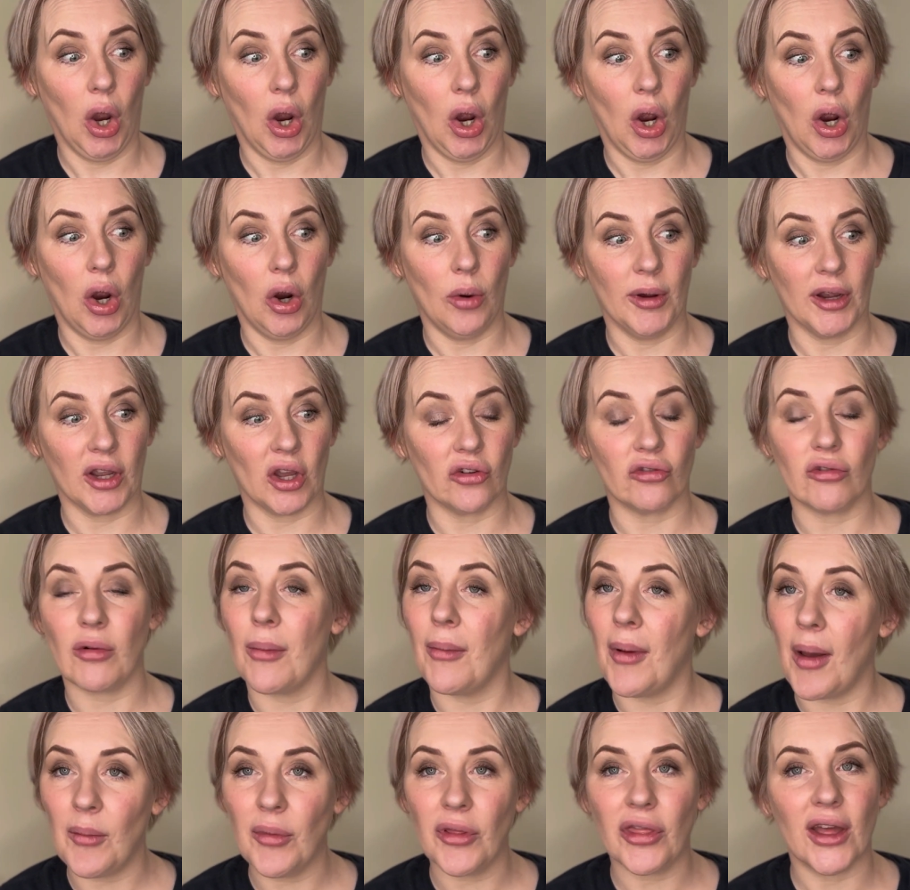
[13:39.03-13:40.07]
oh my God,
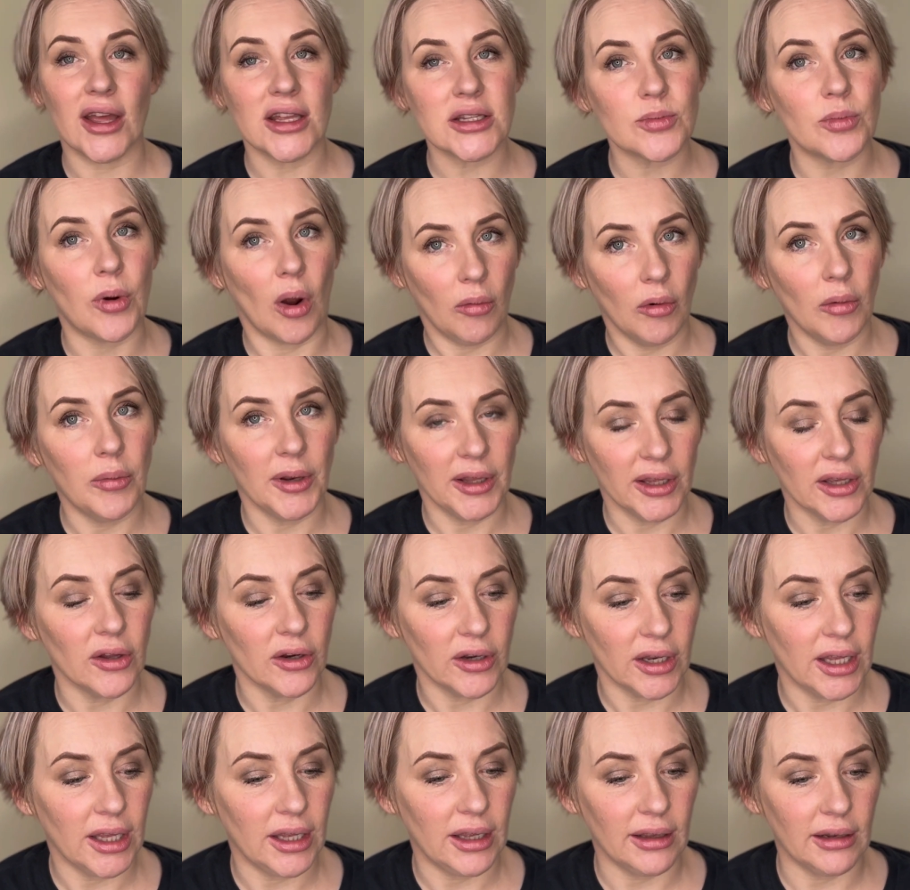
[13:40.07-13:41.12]
remember that's probably going
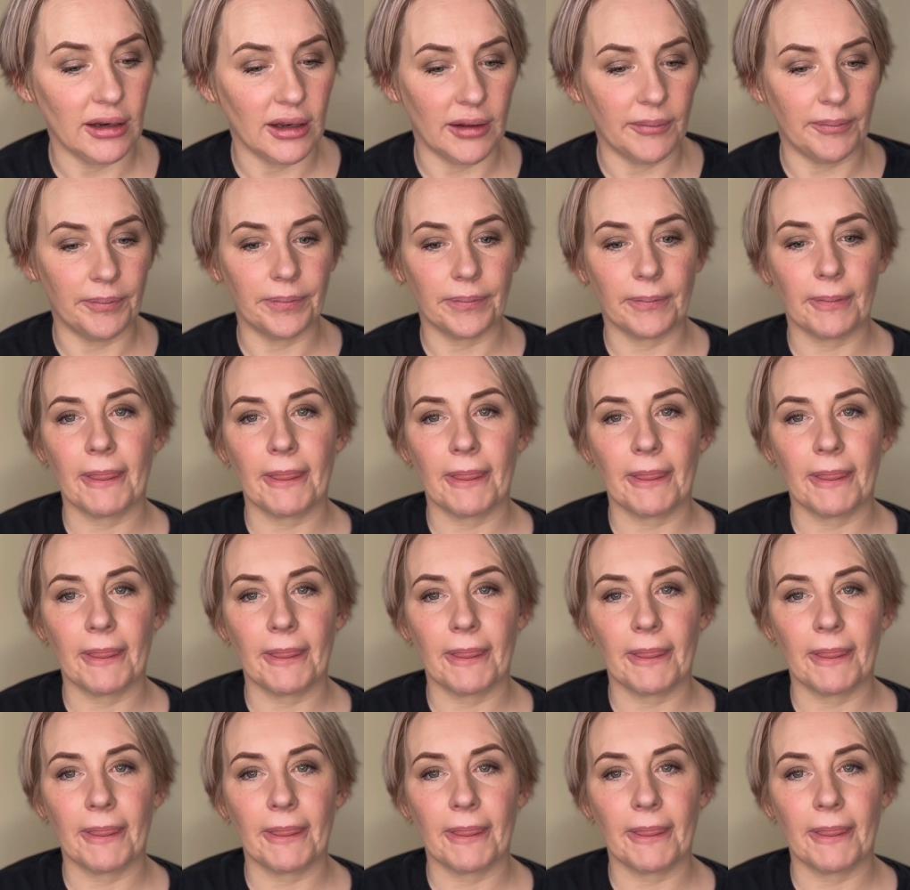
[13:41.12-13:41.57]
to heal in.